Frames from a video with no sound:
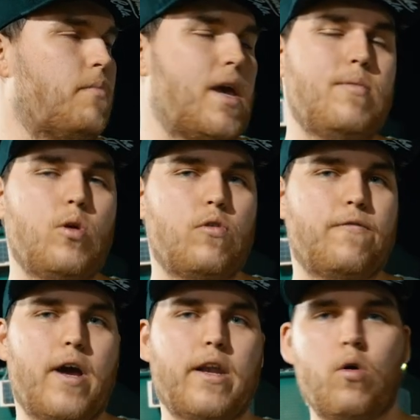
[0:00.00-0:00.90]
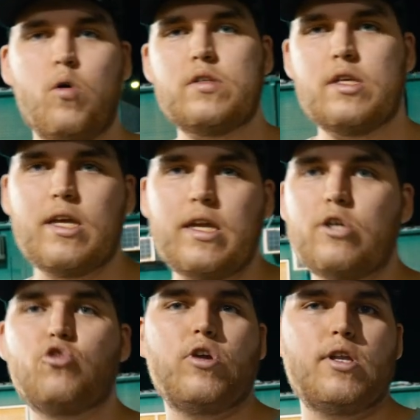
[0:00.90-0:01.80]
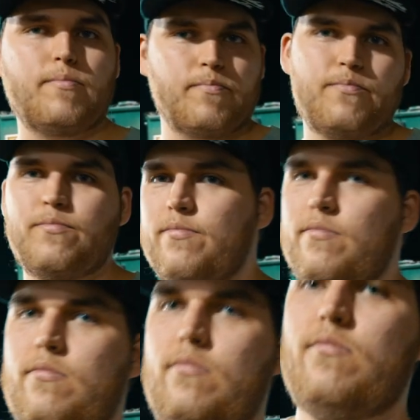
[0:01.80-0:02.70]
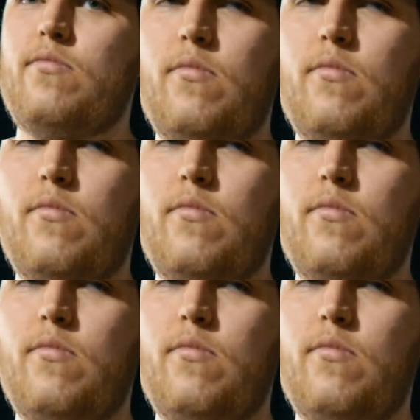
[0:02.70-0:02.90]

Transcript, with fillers: maybe we'll find a horsey to eat a treat. Sweet.